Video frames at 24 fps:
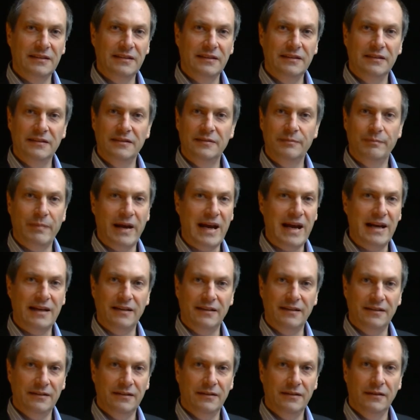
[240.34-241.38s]
is back
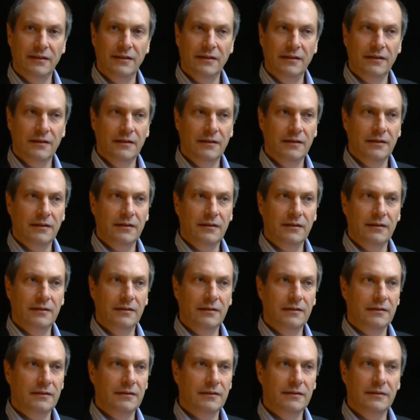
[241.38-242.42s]
in
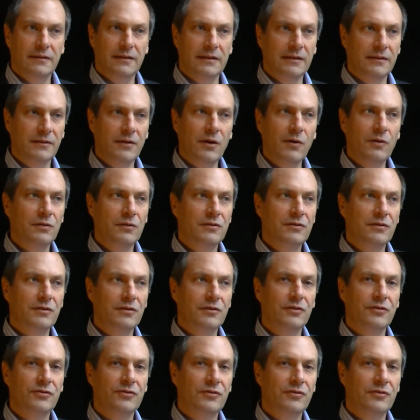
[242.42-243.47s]
an
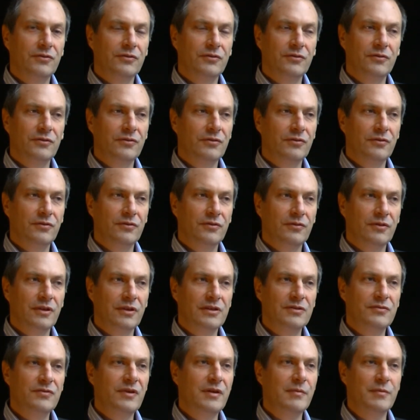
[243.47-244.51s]
old
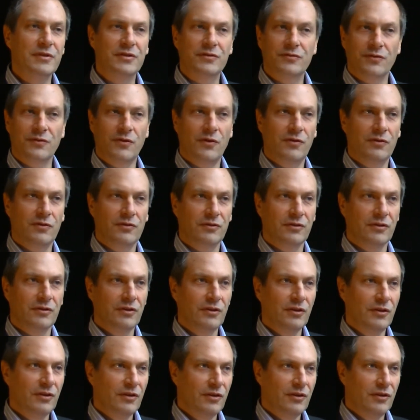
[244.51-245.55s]
extremely strong
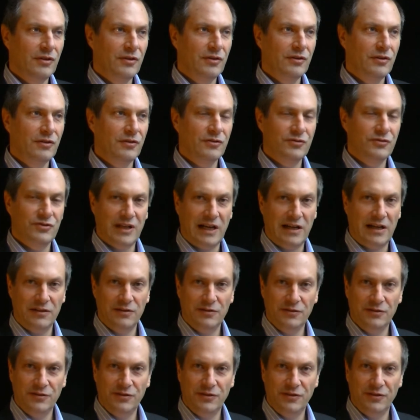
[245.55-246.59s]

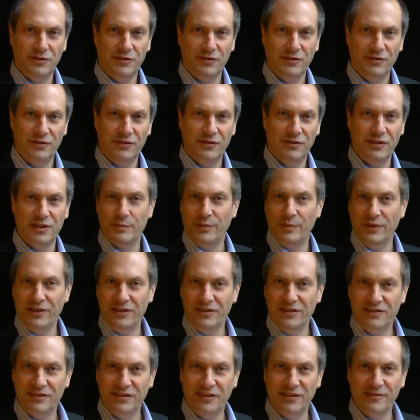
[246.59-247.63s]
childhood
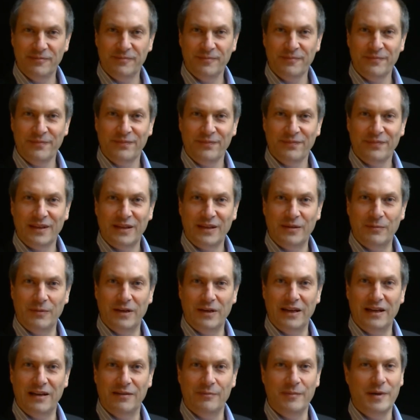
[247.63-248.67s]
experience,
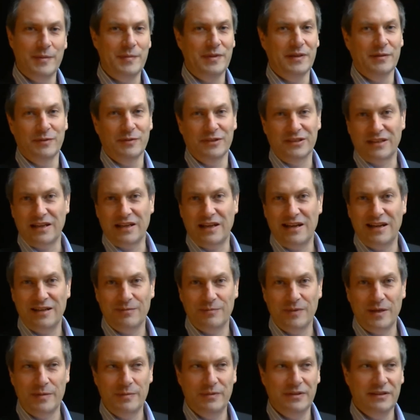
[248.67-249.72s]
where maybe it was dark,
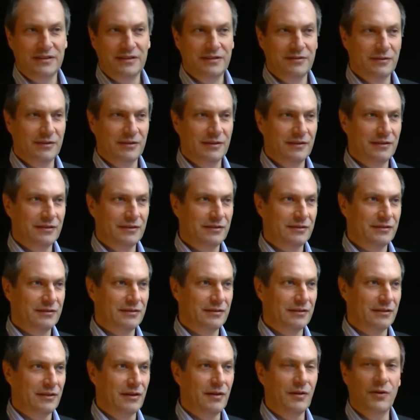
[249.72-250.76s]
maybe she was
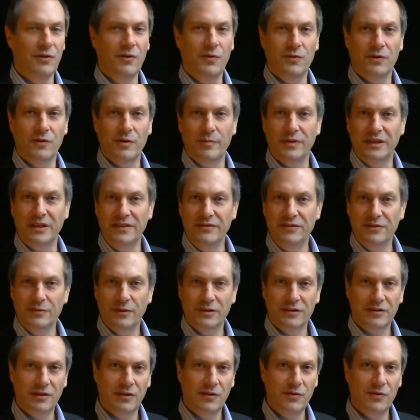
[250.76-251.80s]
alone, or believed she
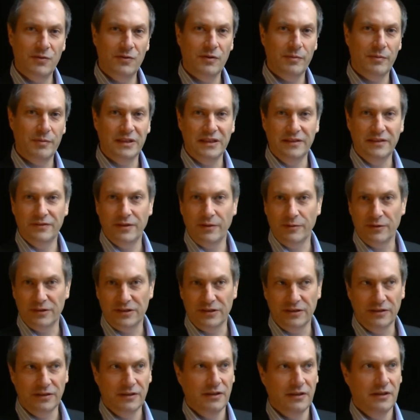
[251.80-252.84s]
was alone, or believed there
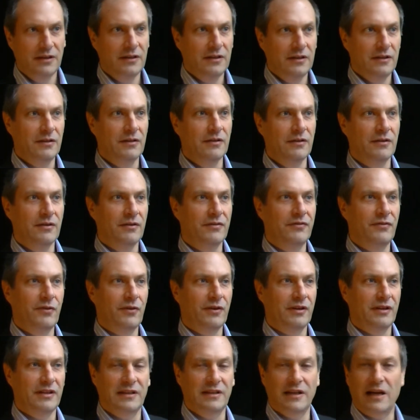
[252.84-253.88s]
was a
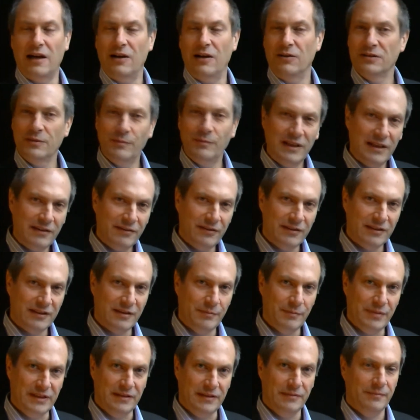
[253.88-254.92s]
foreigner in the house, or whatever it
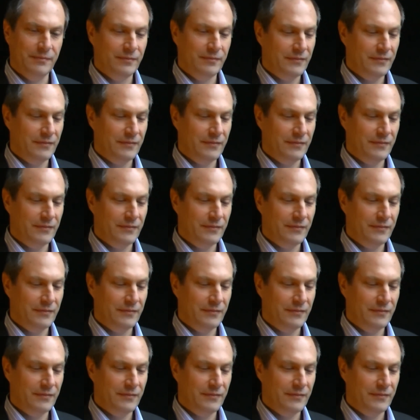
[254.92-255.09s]
can be.